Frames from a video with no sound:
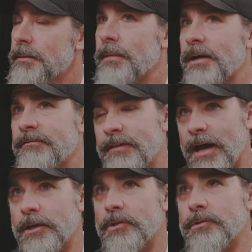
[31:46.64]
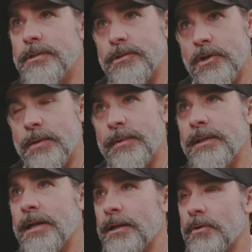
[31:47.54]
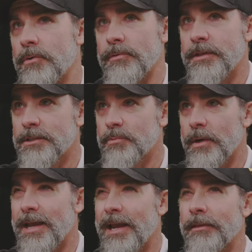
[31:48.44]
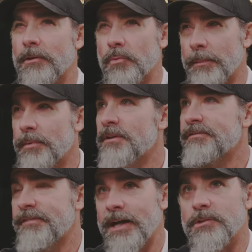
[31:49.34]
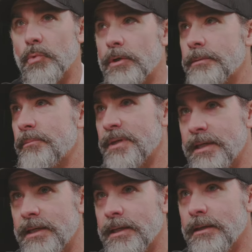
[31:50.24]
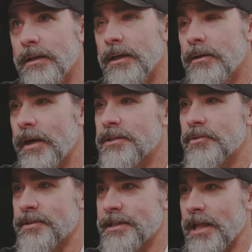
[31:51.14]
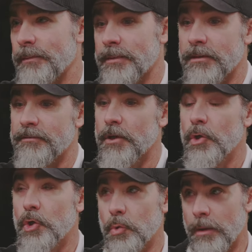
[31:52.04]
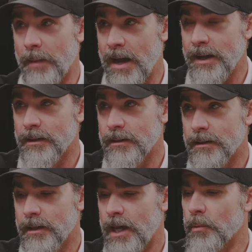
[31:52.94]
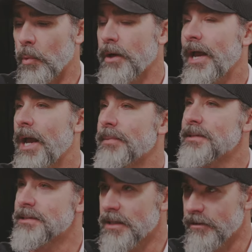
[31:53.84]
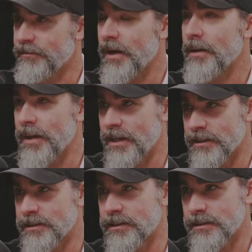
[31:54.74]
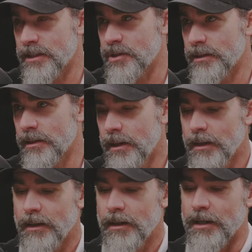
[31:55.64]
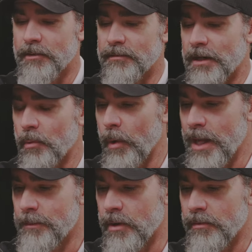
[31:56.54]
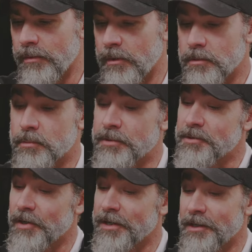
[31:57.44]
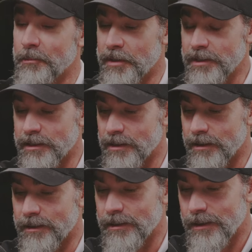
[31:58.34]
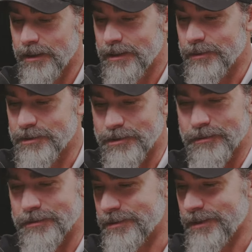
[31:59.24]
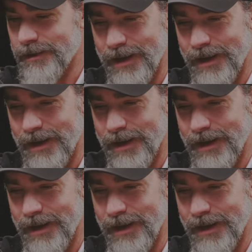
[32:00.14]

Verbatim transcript: my values determine that I go this way and the ripple effect would be, right? So there's an element of who am I and what happens if I make this decision? And you've got to weigh both of those. When you start getting really good, what you do is you start